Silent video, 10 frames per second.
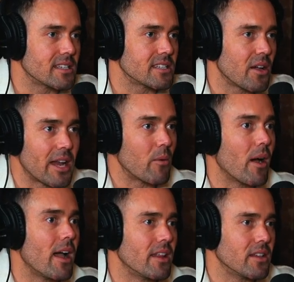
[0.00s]
So
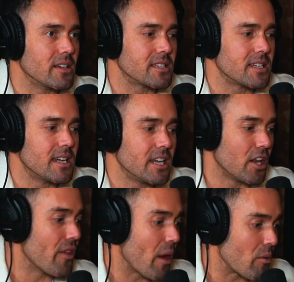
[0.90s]
anywhere that's, you
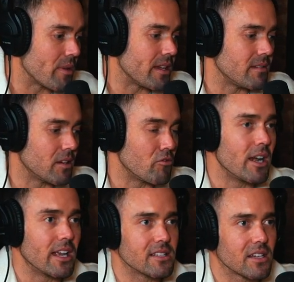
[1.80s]
know, that would be a
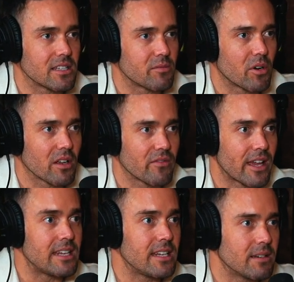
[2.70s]
really exciting product for
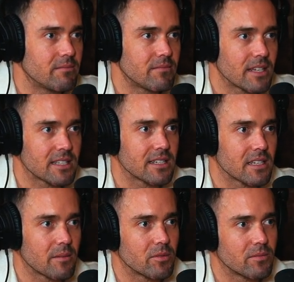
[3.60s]
India, as an example.